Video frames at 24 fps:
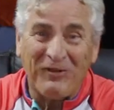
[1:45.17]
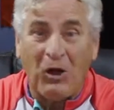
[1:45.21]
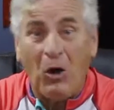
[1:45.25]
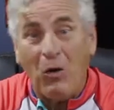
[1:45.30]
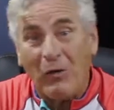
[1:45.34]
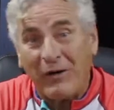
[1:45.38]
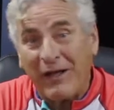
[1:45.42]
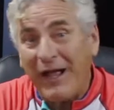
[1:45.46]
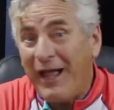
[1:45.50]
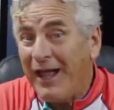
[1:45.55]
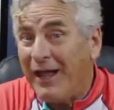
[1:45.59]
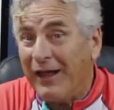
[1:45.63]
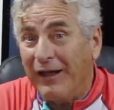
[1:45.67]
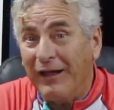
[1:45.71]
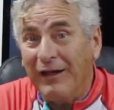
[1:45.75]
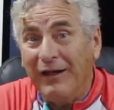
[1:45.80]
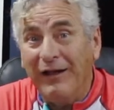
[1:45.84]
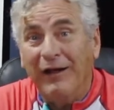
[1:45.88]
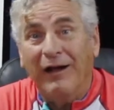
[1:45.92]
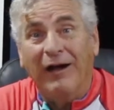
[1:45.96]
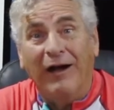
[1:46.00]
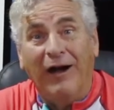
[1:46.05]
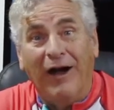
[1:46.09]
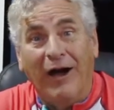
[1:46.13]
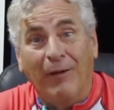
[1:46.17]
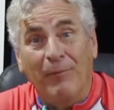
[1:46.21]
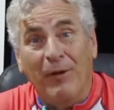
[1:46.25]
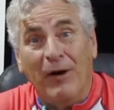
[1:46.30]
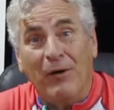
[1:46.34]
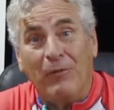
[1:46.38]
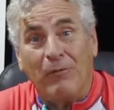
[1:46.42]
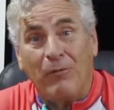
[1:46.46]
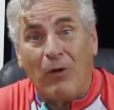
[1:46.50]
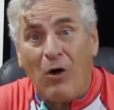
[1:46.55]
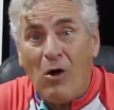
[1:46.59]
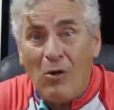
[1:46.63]
Okay, how
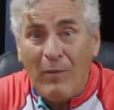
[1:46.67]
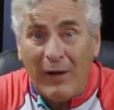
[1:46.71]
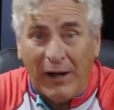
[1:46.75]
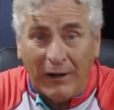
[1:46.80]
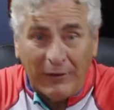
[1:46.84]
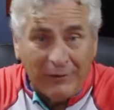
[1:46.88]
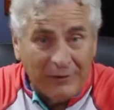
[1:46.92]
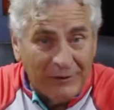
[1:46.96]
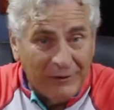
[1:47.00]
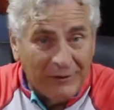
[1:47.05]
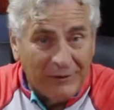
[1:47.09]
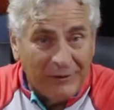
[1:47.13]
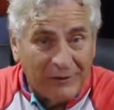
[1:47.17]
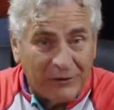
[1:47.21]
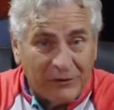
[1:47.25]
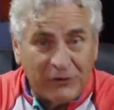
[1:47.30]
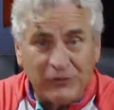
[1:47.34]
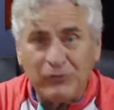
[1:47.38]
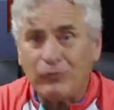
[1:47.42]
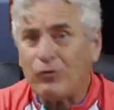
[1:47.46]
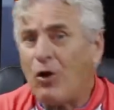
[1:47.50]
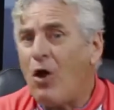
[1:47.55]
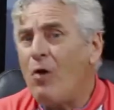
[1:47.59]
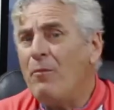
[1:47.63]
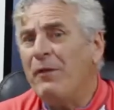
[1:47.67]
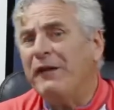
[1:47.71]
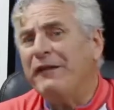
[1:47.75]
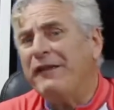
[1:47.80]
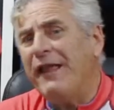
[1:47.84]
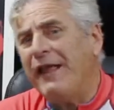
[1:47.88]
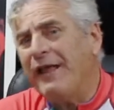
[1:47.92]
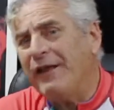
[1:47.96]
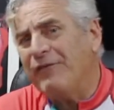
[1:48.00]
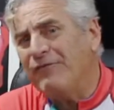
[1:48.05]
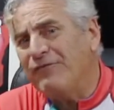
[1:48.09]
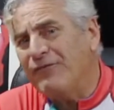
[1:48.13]
about Roma? Could Roma
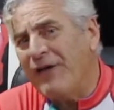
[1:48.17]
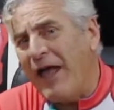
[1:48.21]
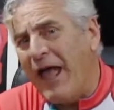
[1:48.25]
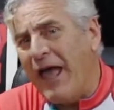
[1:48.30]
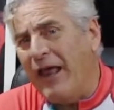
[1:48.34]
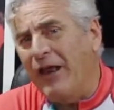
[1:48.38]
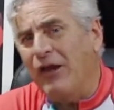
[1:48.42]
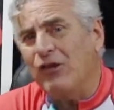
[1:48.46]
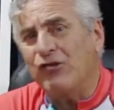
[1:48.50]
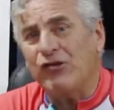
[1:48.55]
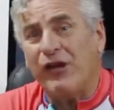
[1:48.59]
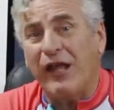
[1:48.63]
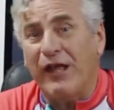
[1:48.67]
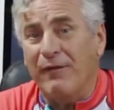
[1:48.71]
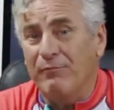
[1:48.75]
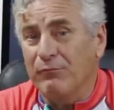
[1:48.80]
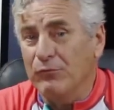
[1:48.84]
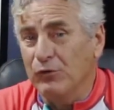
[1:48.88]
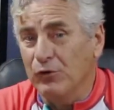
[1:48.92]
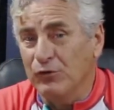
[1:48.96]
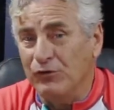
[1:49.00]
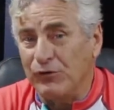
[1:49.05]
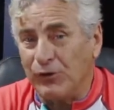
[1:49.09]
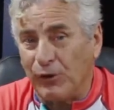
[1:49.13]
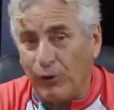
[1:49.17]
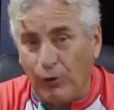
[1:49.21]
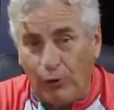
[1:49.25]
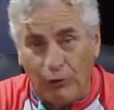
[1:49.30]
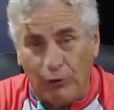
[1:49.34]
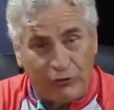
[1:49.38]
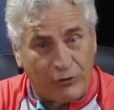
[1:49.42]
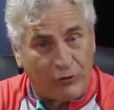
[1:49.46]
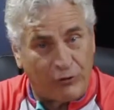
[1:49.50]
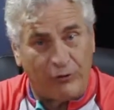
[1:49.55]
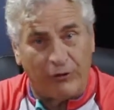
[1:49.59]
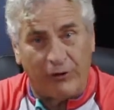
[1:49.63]
take advantage and move
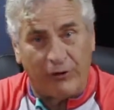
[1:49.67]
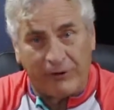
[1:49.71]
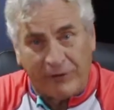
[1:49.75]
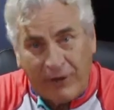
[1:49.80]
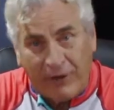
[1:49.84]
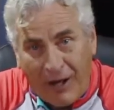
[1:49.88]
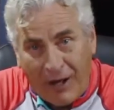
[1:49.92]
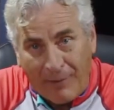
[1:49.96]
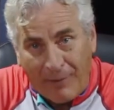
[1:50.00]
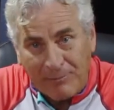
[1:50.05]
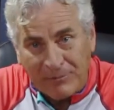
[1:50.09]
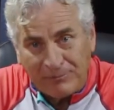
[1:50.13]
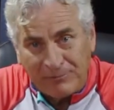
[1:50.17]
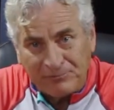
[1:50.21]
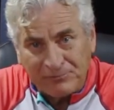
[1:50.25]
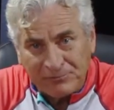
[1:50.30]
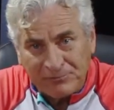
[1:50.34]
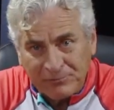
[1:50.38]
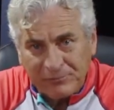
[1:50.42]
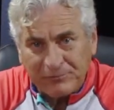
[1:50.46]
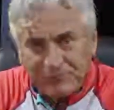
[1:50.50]
closer to the top?